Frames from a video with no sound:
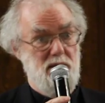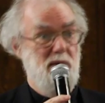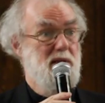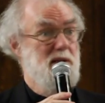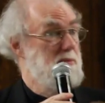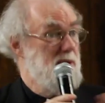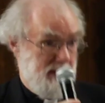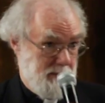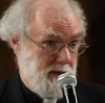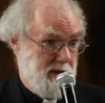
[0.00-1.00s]
So it is
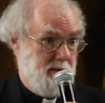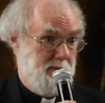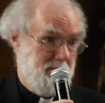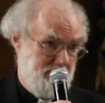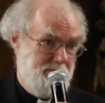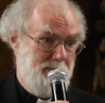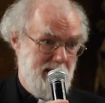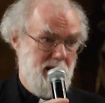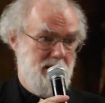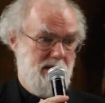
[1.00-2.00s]
possible to
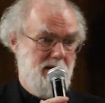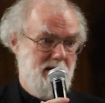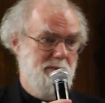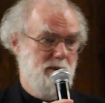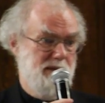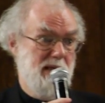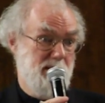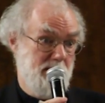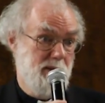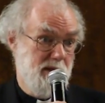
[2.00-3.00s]
begin a slightly more sensible